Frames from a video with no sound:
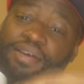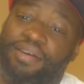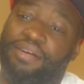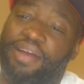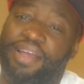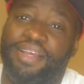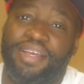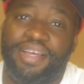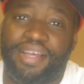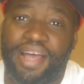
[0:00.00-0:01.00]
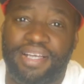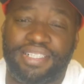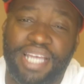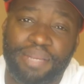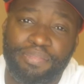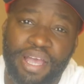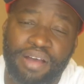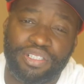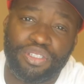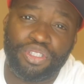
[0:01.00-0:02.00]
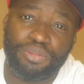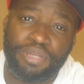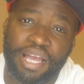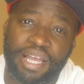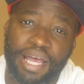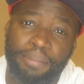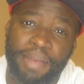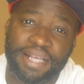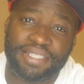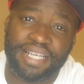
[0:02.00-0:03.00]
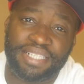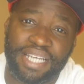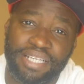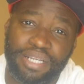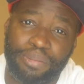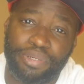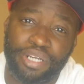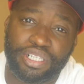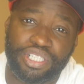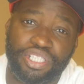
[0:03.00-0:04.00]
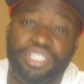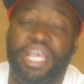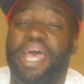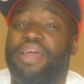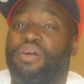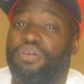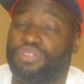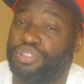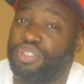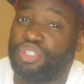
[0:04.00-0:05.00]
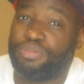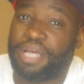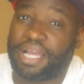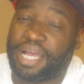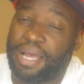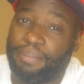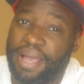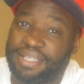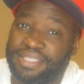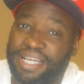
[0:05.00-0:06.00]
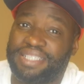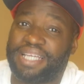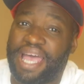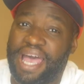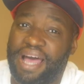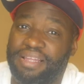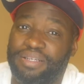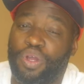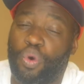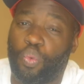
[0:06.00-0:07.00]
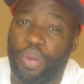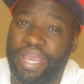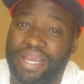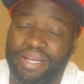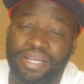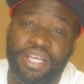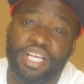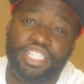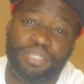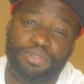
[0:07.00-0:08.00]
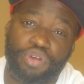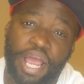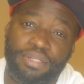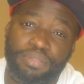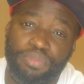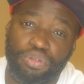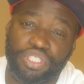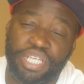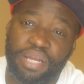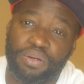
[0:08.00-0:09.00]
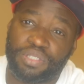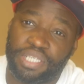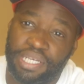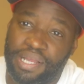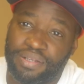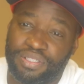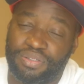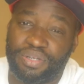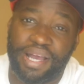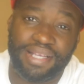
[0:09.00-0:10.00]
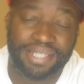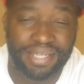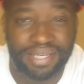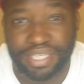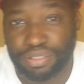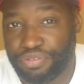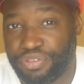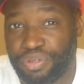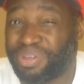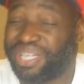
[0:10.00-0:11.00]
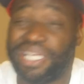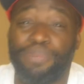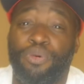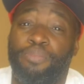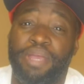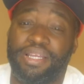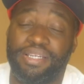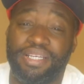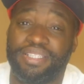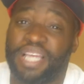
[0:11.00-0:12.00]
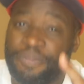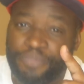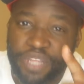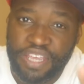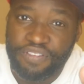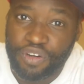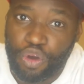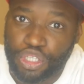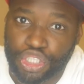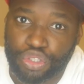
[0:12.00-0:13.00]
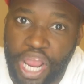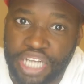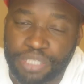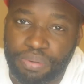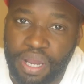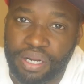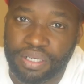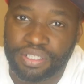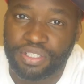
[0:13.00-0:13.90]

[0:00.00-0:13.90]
All right. Guys, check me out. YouTube.com/a-dubb productions and also YouTube.com/AllanWade. Subscribe to both channels and I'll see you guys in the next review. I'm going to keep on making these, even on trash products.